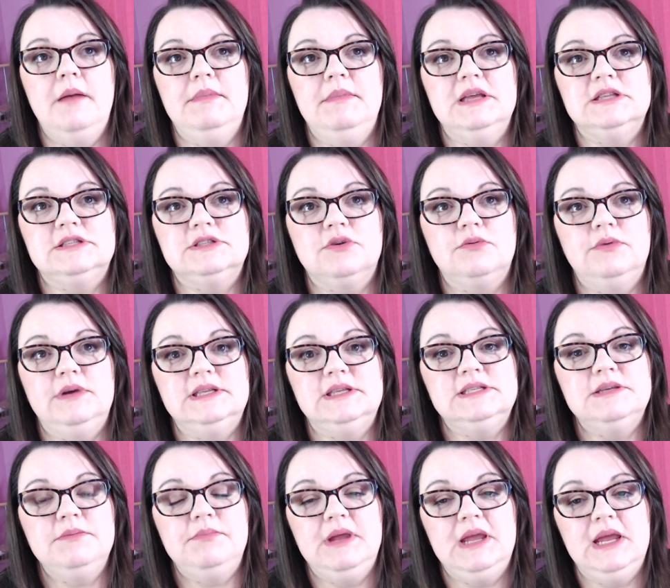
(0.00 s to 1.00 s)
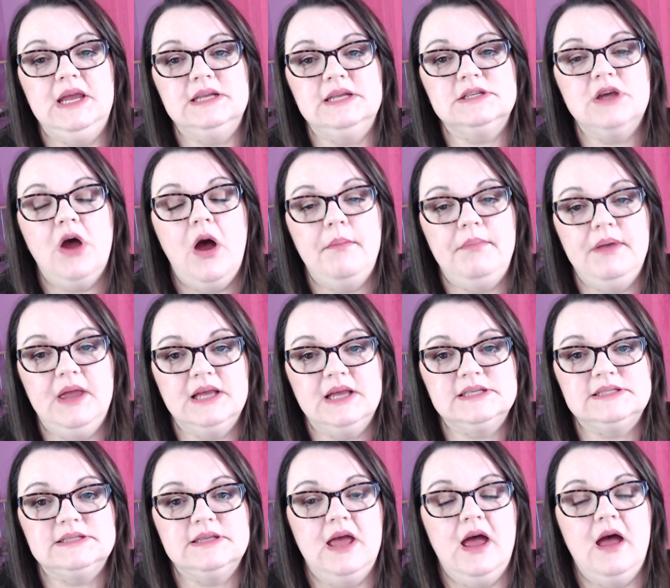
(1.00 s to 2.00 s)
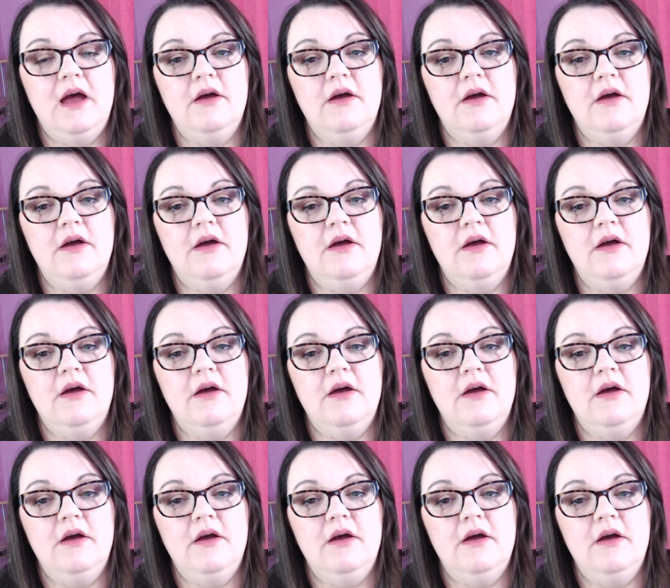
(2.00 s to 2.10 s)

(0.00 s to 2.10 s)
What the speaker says: It's going to be topics